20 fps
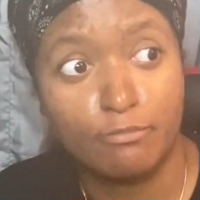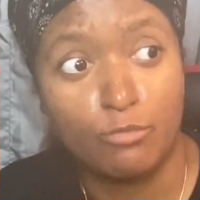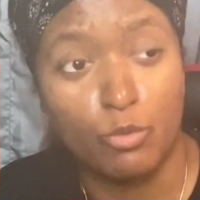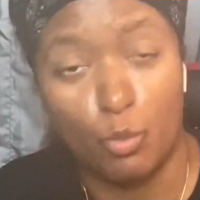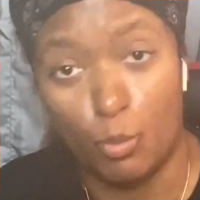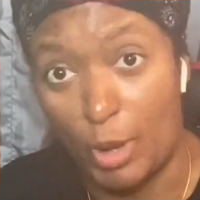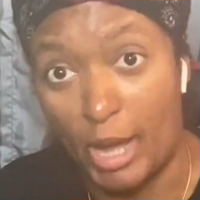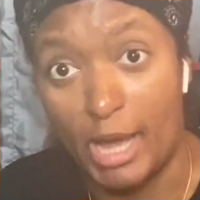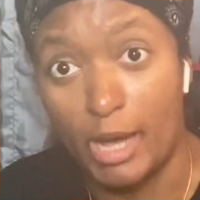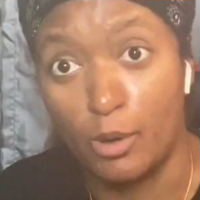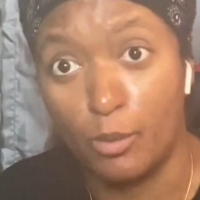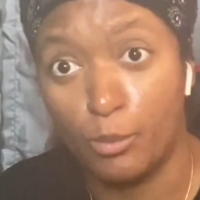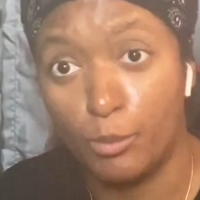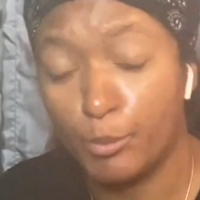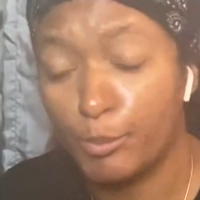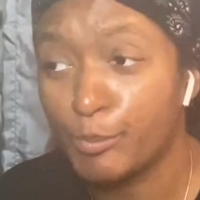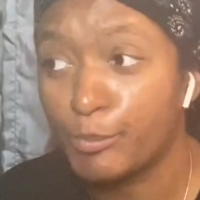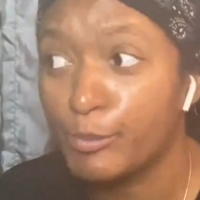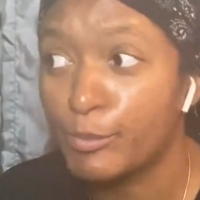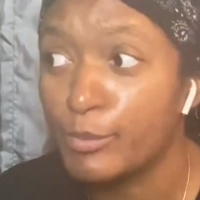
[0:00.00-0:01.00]
Wow.
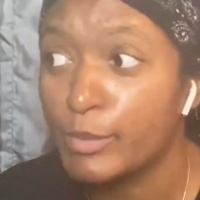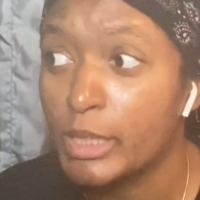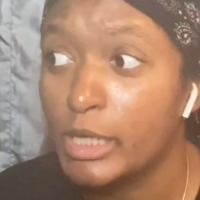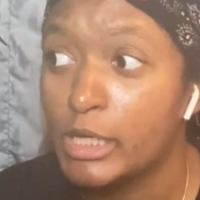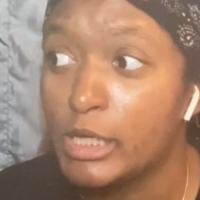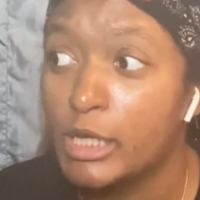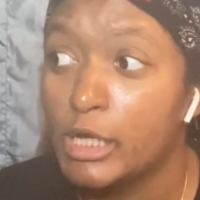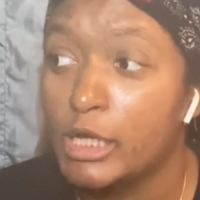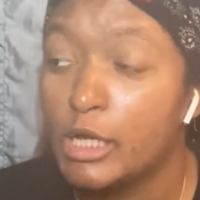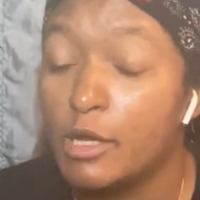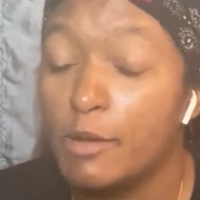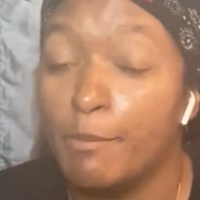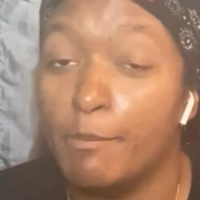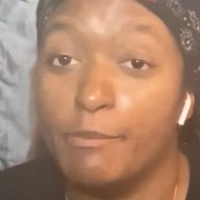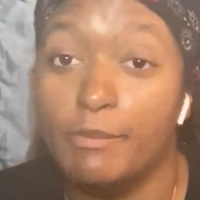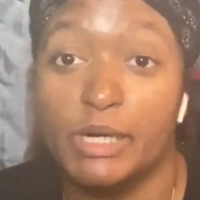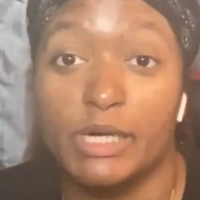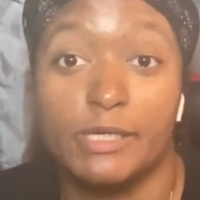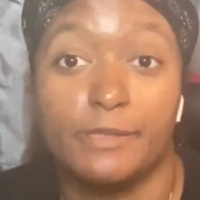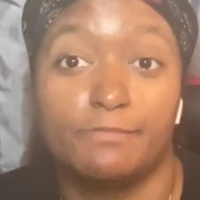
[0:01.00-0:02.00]

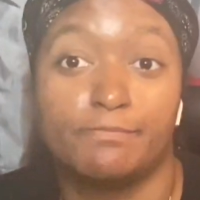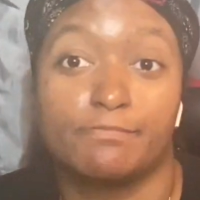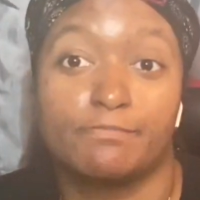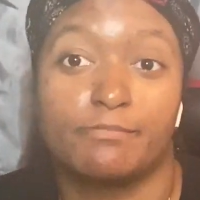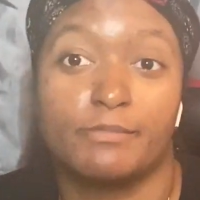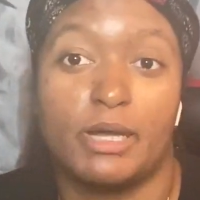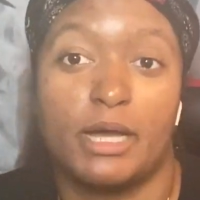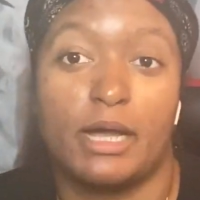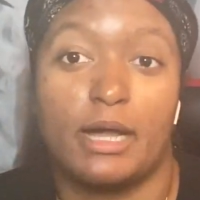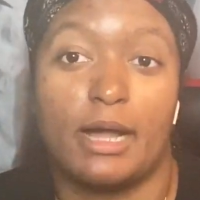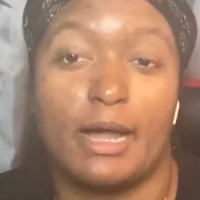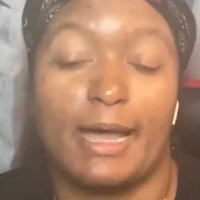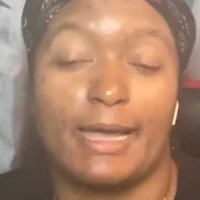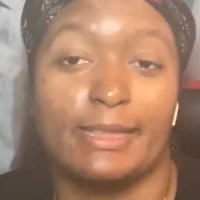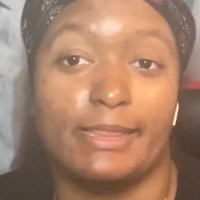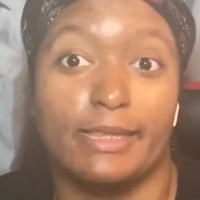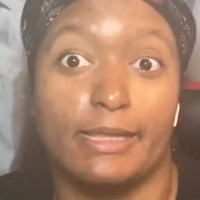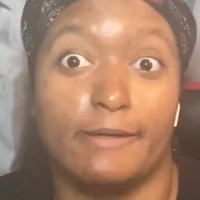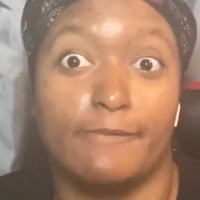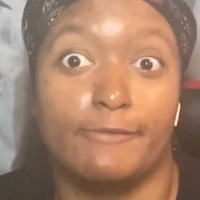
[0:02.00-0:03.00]
But I
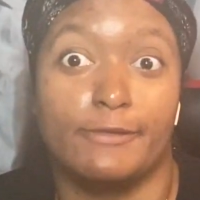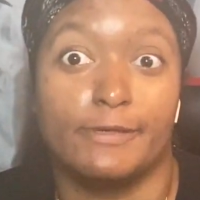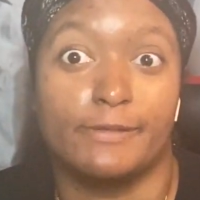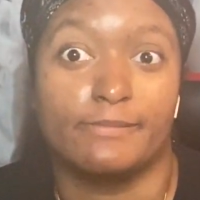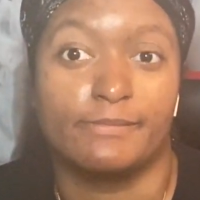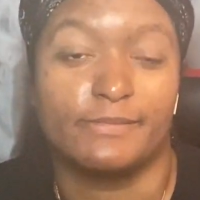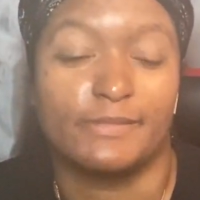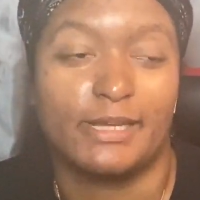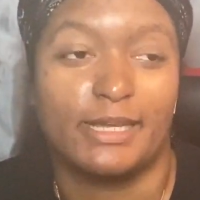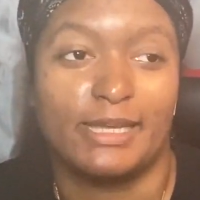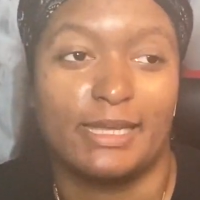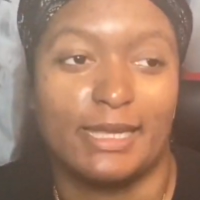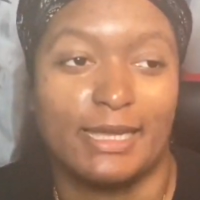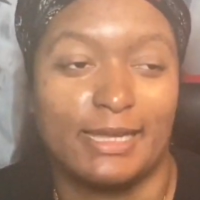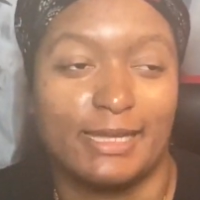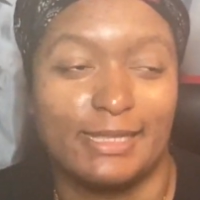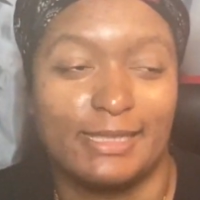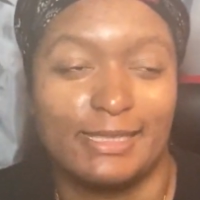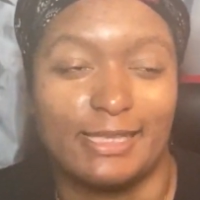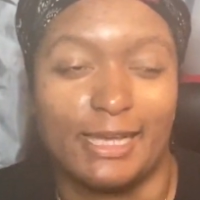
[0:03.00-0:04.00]
love them,
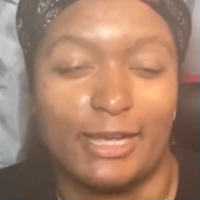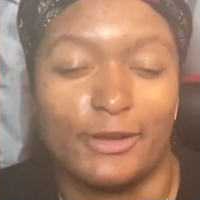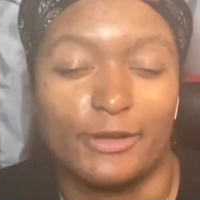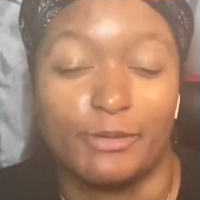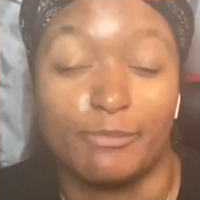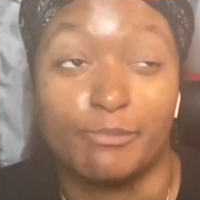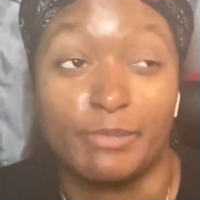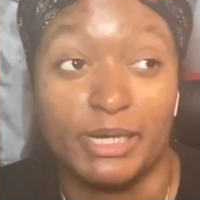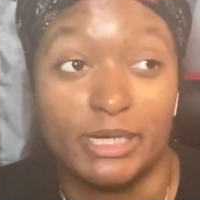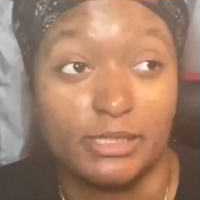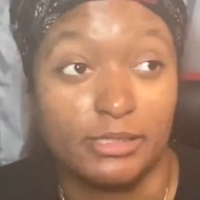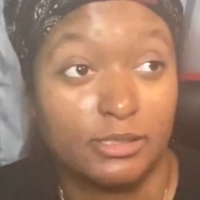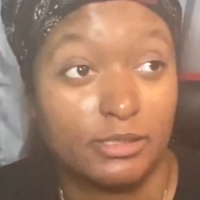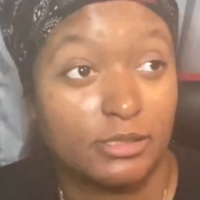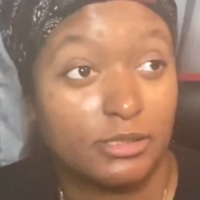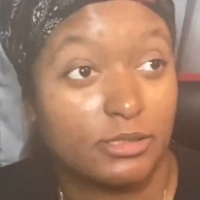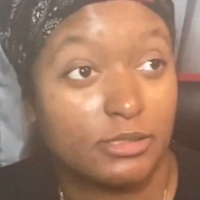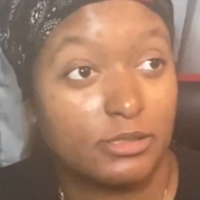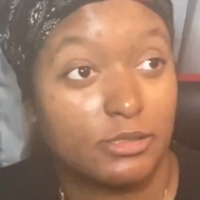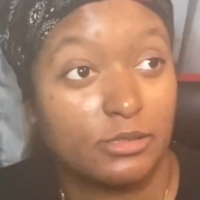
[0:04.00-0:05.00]
and they are the
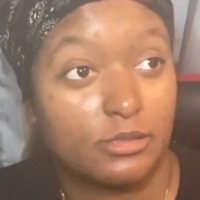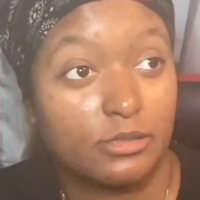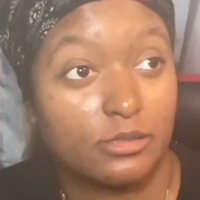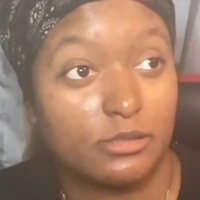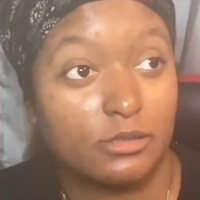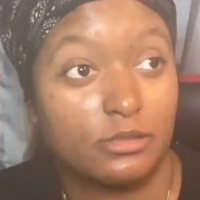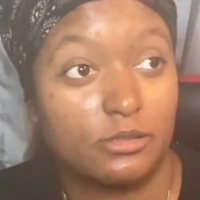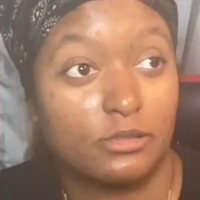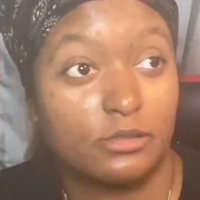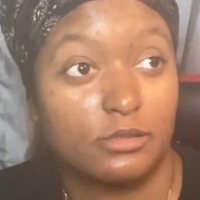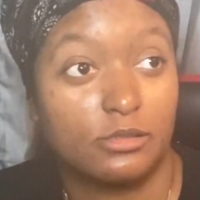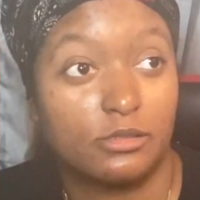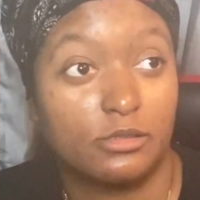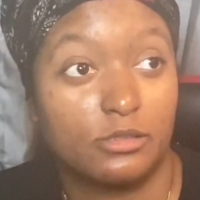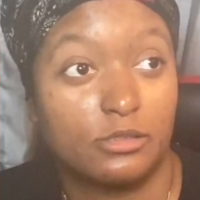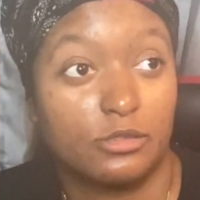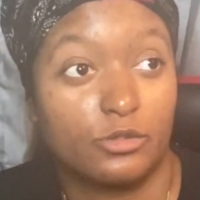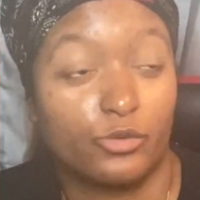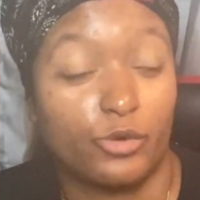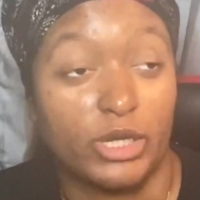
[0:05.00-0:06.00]
best.
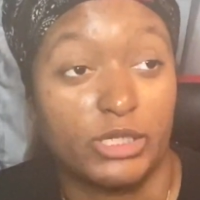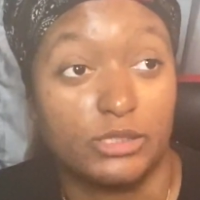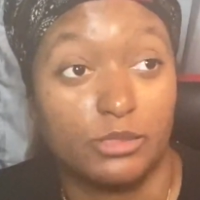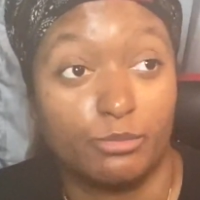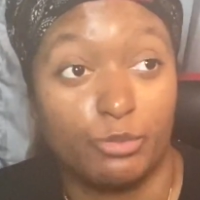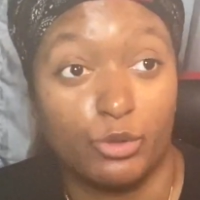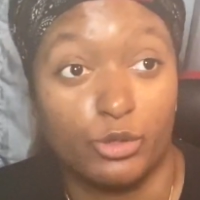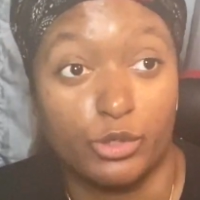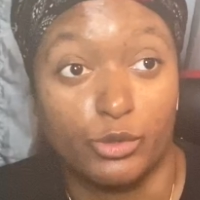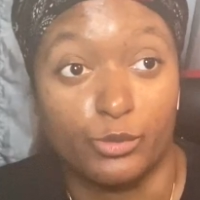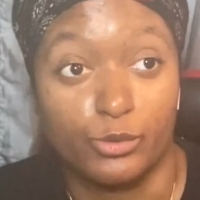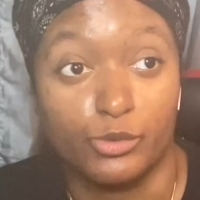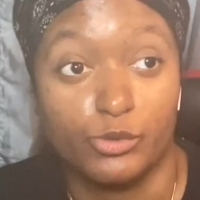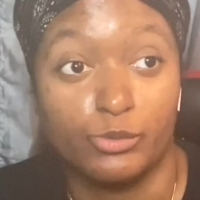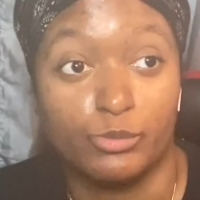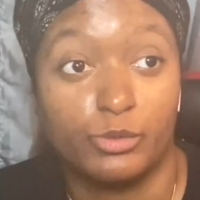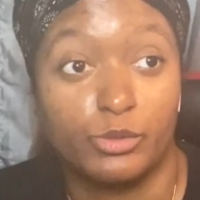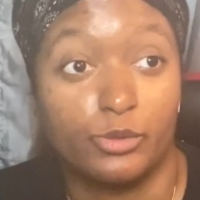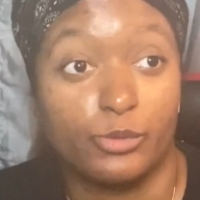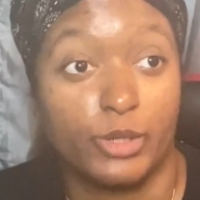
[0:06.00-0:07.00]
Great support
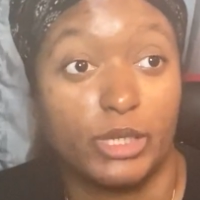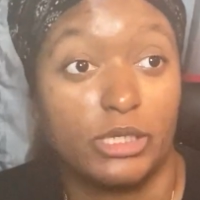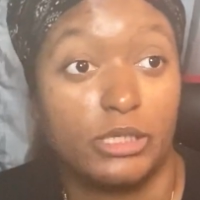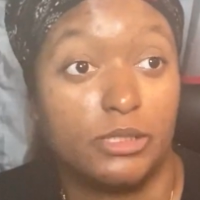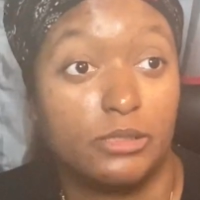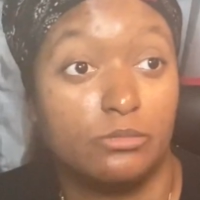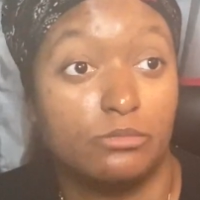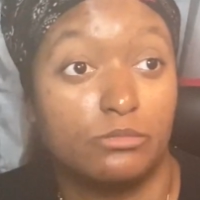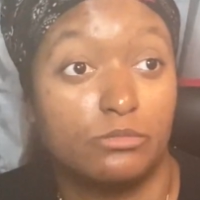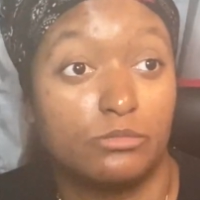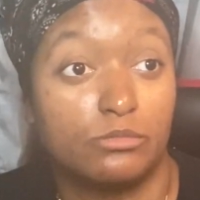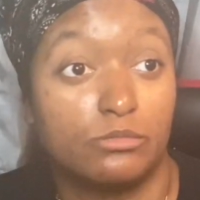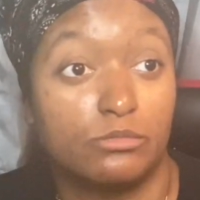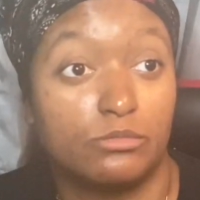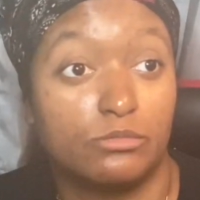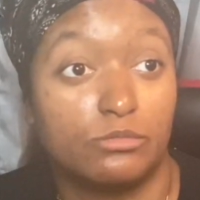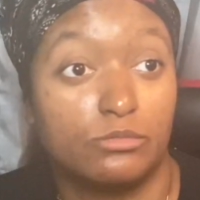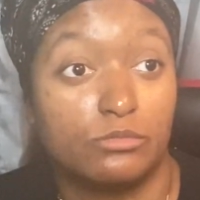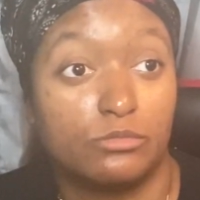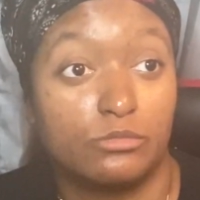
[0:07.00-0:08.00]
group, great
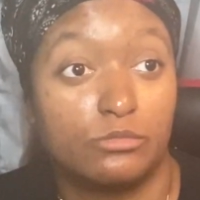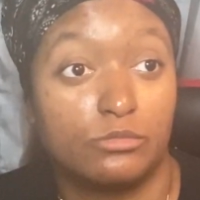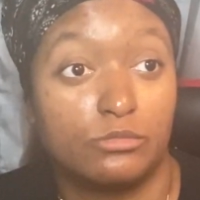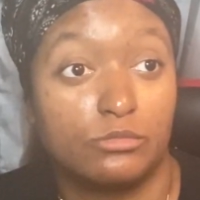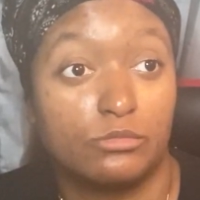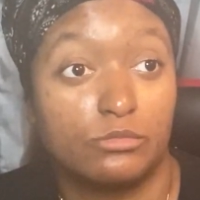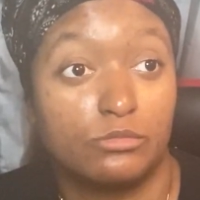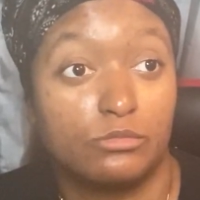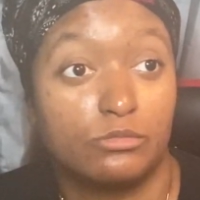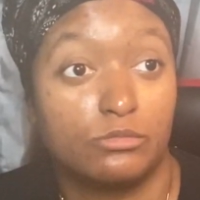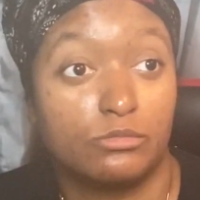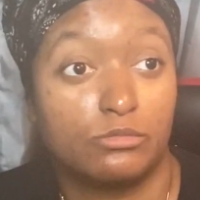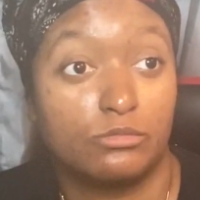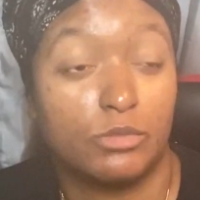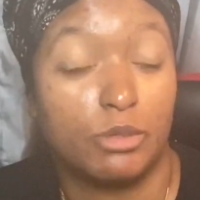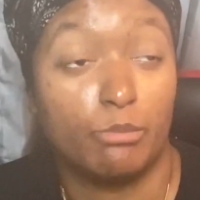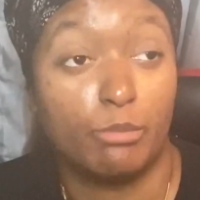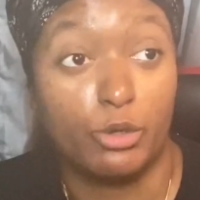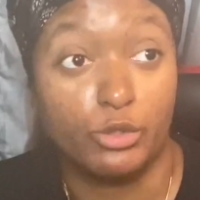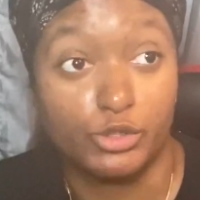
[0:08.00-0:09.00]

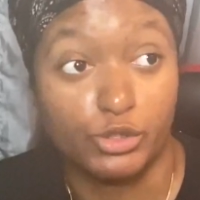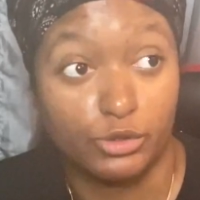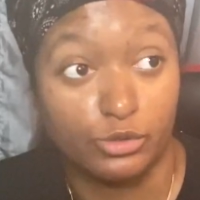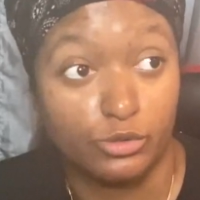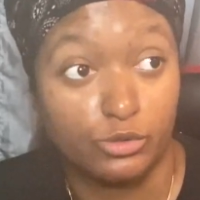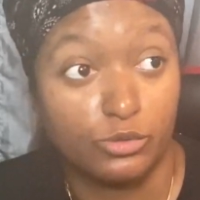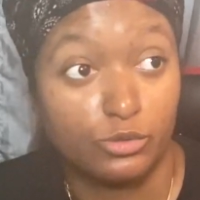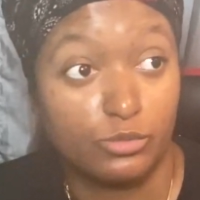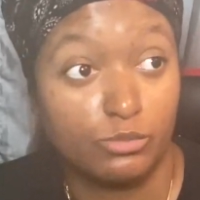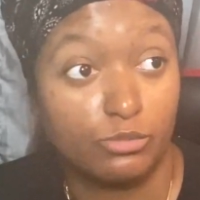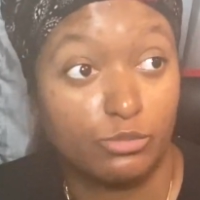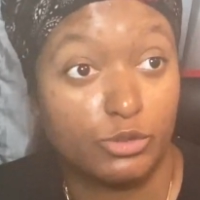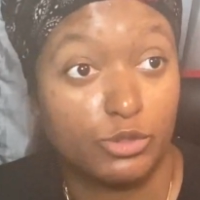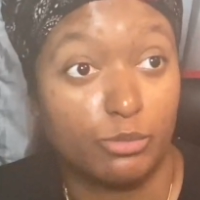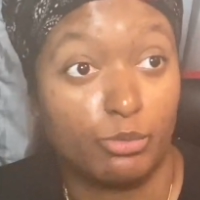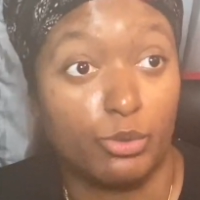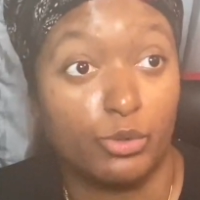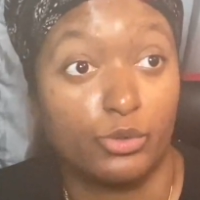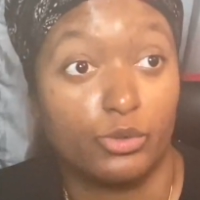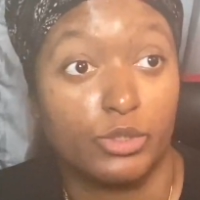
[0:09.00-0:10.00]
emotional
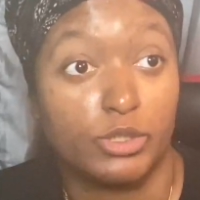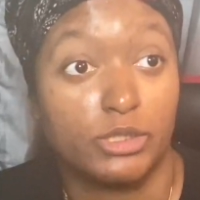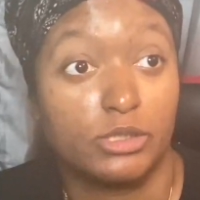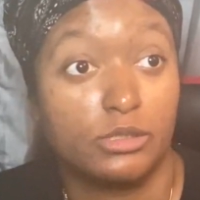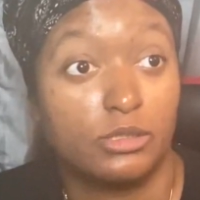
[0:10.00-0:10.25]
support.